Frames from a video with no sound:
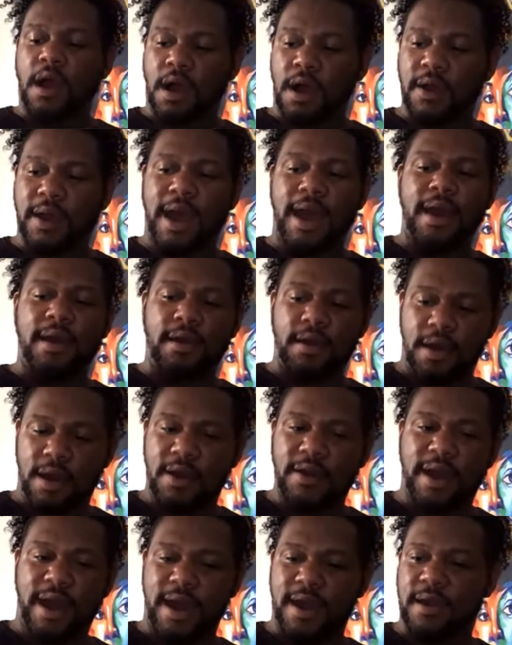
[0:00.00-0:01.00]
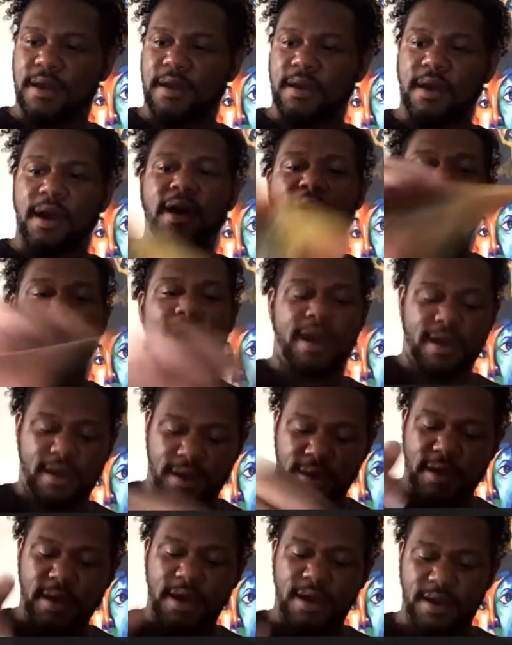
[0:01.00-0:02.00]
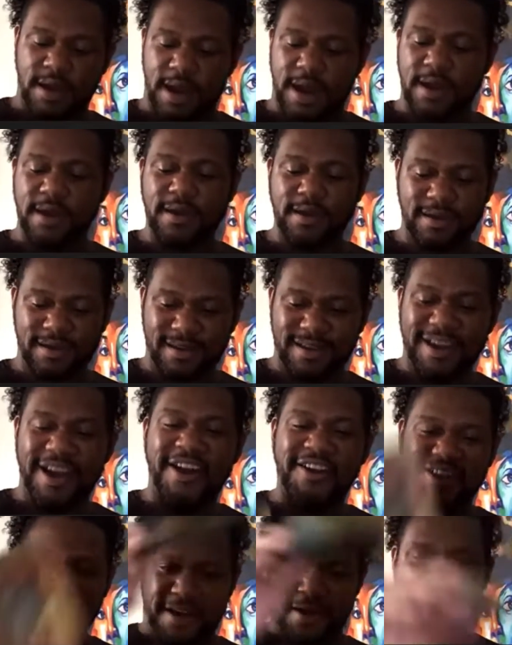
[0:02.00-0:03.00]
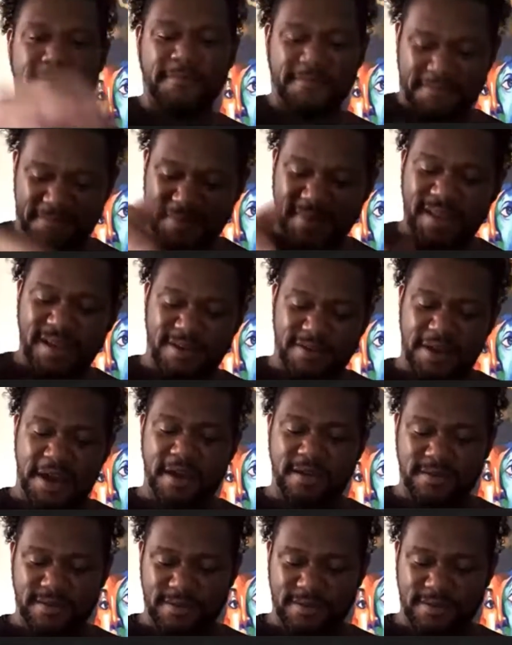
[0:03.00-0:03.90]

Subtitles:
Okay, okay, okay, okay, okay, okay.